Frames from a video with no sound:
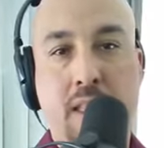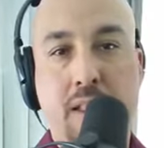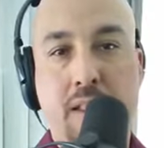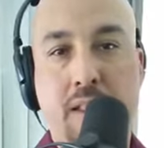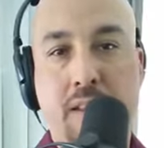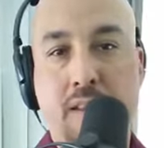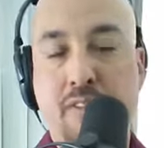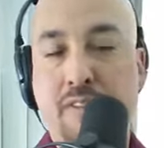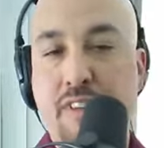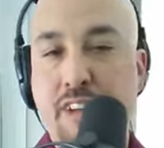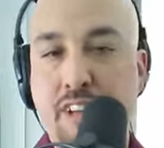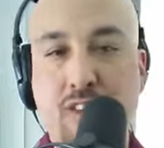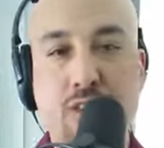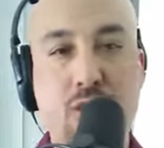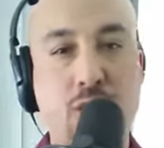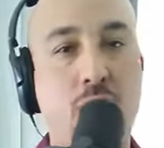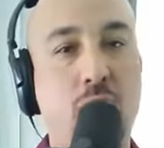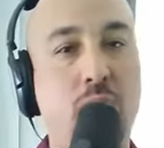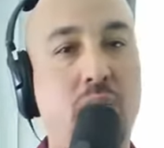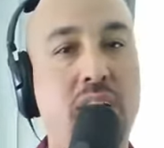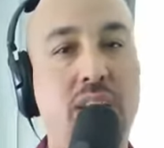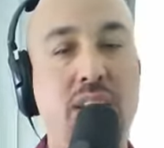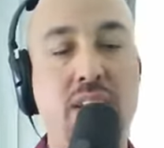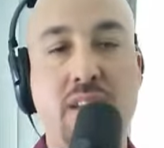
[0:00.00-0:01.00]

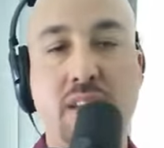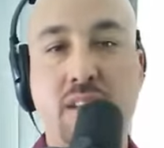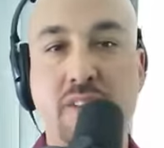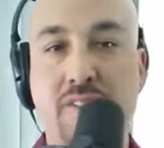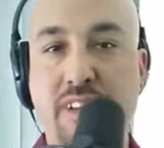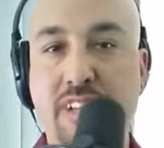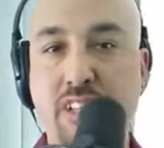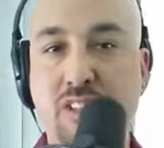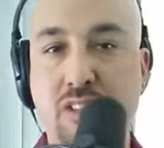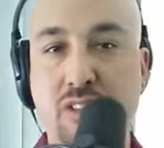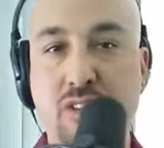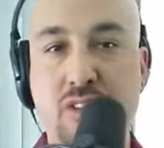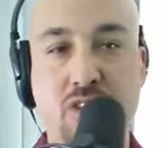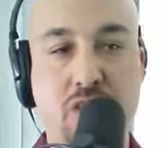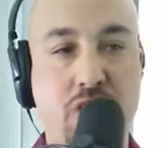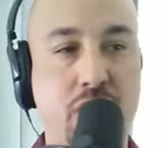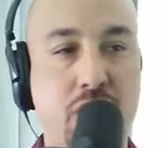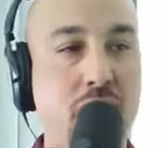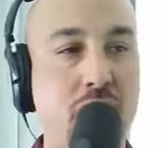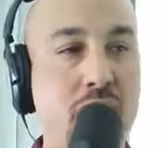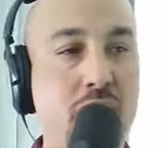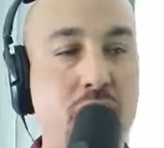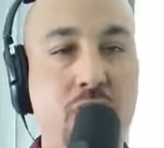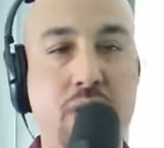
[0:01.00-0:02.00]
Division One, Division
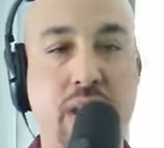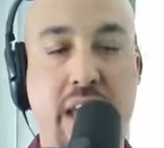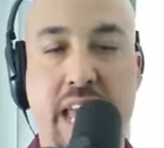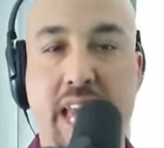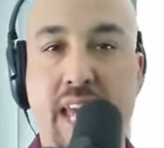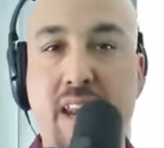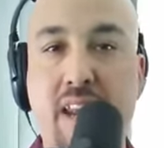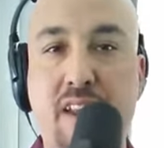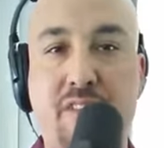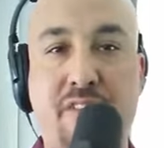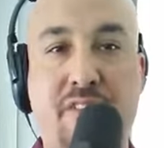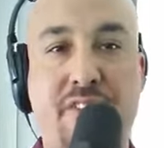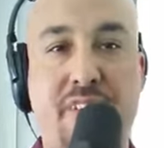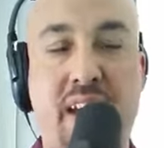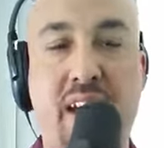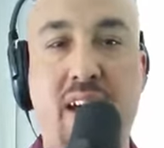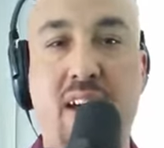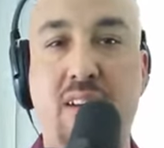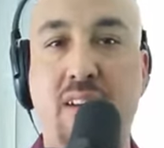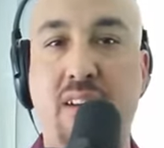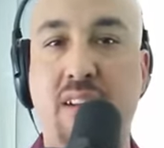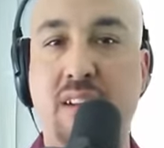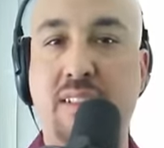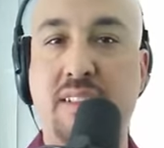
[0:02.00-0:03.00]
Two,
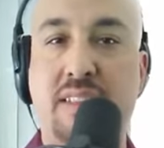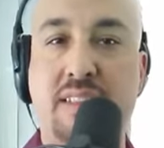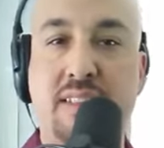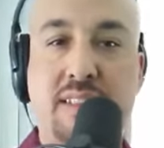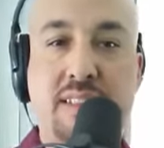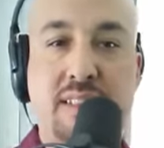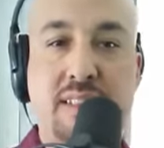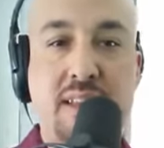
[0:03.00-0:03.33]
NFL.